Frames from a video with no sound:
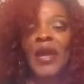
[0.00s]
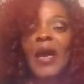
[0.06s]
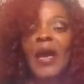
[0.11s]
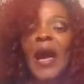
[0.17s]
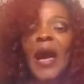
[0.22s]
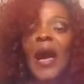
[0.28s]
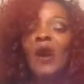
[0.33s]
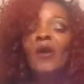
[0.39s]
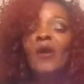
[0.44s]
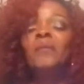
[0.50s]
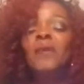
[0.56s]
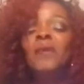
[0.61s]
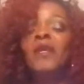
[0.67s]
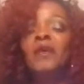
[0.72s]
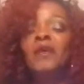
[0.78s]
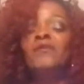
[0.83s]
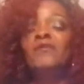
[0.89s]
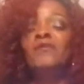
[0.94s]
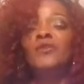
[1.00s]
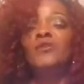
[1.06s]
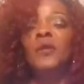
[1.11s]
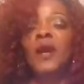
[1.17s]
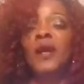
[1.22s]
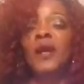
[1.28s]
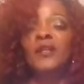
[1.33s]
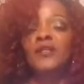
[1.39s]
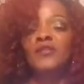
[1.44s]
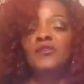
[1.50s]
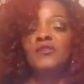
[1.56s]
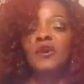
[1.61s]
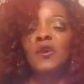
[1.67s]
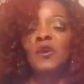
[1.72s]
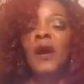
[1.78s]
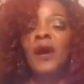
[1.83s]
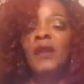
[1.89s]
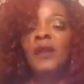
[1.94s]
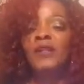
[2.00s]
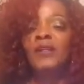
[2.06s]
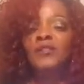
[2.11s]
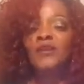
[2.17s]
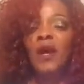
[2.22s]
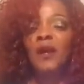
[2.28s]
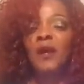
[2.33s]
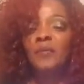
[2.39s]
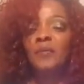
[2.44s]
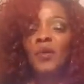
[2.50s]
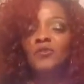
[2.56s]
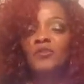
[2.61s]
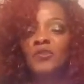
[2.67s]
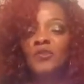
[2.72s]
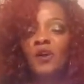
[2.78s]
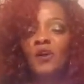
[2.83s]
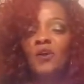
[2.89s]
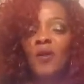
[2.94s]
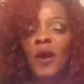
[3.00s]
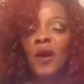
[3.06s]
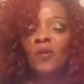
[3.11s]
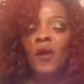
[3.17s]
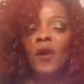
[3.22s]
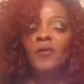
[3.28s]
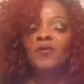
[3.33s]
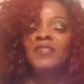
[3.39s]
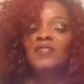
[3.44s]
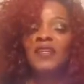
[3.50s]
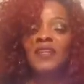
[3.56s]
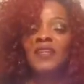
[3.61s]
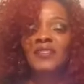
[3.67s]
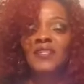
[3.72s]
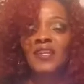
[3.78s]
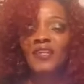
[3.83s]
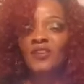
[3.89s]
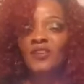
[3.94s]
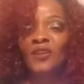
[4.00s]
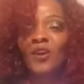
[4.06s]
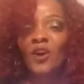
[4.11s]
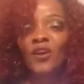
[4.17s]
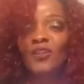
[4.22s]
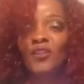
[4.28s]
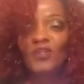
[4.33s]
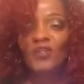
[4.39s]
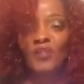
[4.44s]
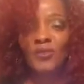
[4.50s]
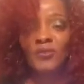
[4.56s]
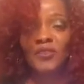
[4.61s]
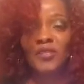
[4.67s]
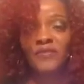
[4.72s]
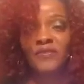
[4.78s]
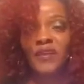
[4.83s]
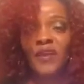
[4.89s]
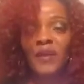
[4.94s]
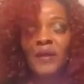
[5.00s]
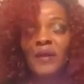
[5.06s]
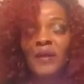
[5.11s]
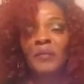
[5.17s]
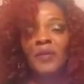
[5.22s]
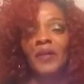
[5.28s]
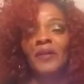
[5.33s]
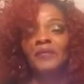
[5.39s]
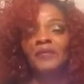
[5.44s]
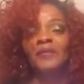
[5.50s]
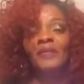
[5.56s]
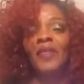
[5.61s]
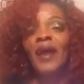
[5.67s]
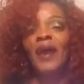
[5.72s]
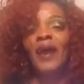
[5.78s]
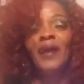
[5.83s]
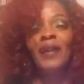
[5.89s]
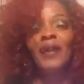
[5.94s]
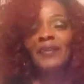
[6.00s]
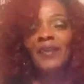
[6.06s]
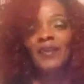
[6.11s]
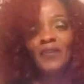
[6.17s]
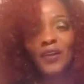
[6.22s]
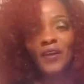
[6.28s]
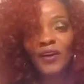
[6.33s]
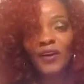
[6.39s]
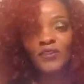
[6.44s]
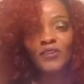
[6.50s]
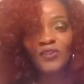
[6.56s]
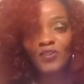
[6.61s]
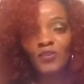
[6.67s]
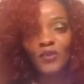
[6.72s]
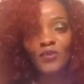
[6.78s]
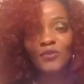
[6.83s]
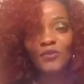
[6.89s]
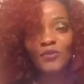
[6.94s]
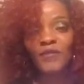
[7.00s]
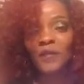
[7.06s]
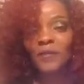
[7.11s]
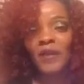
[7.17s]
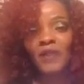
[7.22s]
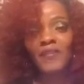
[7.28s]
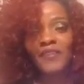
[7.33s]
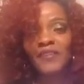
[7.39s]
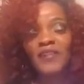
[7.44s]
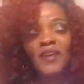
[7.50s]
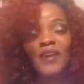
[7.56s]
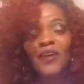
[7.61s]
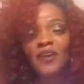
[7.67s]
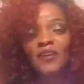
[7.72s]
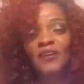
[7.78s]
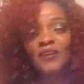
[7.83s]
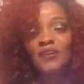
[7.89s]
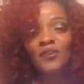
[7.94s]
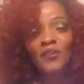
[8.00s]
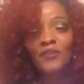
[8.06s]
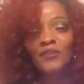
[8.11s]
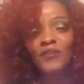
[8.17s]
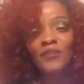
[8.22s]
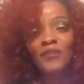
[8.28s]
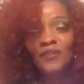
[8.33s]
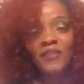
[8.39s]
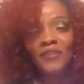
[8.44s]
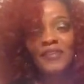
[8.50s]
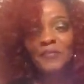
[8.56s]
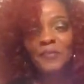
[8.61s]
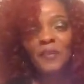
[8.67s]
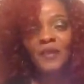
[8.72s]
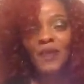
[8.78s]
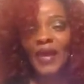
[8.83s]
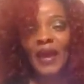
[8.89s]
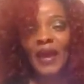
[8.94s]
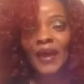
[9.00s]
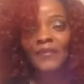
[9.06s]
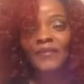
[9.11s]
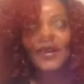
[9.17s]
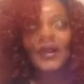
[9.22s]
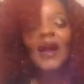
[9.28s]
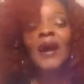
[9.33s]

How many of you guys know? Hi, Bozo. How are you? I was just going to call you Joseph. But I ain't never called you Joseph. I'm not fixing to call you Joseph on Facebook Live.